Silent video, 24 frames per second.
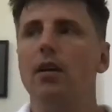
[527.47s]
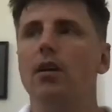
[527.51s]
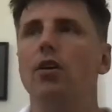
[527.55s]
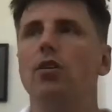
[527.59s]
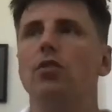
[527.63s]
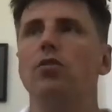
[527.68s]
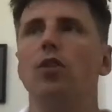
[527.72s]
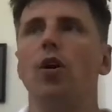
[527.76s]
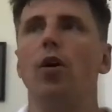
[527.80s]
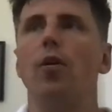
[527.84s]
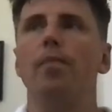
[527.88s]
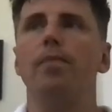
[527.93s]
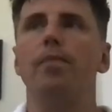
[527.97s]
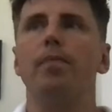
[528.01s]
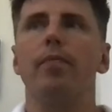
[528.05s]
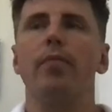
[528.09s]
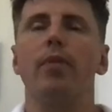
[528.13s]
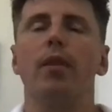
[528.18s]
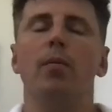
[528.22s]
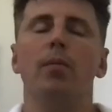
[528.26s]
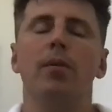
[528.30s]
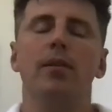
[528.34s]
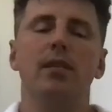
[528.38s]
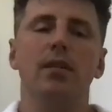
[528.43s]
So
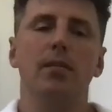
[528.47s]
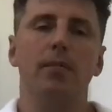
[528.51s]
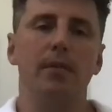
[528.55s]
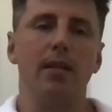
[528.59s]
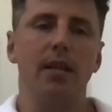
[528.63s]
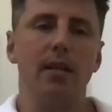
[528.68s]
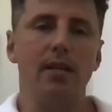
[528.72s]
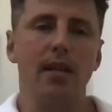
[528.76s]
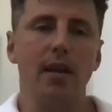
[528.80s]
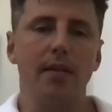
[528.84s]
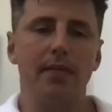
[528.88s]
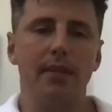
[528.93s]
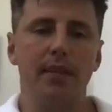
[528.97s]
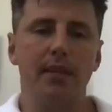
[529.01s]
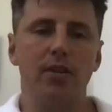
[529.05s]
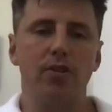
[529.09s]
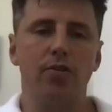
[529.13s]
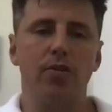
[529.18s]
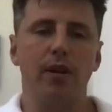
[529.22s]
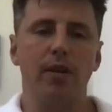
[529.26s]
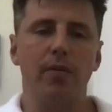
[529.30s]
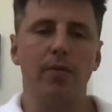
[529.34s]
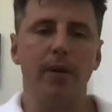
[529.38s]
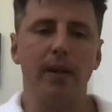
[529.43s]
when someone does have an
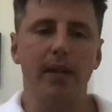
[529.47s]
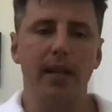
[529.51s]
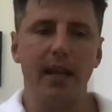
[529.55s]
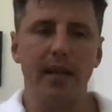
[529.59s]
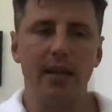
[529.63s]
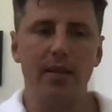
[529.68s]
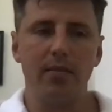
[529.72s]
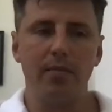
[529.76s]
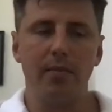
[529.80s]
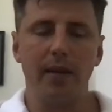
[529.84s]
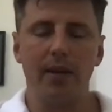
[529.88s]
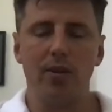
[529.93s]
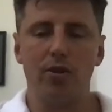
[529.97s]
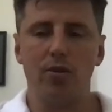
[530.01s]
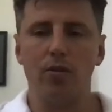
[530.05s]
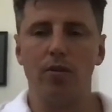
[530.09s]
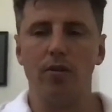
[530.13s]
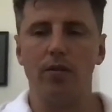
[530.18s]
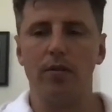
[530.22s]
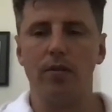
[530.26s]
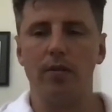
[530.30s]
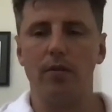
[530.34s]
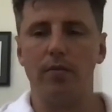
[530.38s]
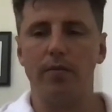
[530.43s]
injury, we need to make
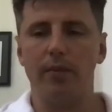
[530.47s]
sure,